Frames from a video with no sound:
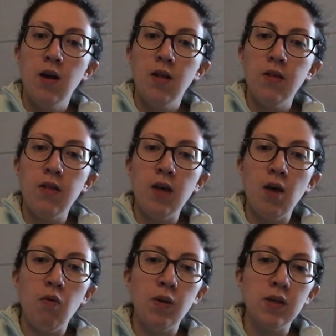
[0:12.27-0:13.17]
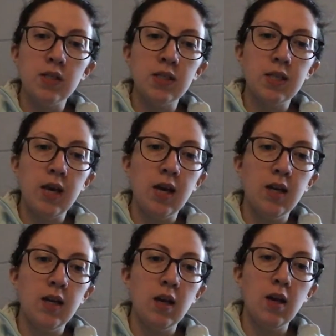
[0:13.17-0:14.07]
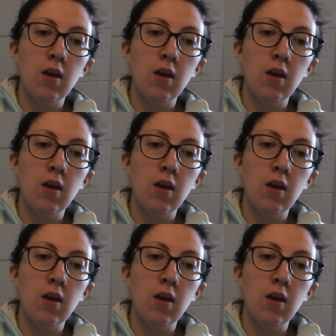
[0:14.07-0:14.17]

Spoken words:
there was then an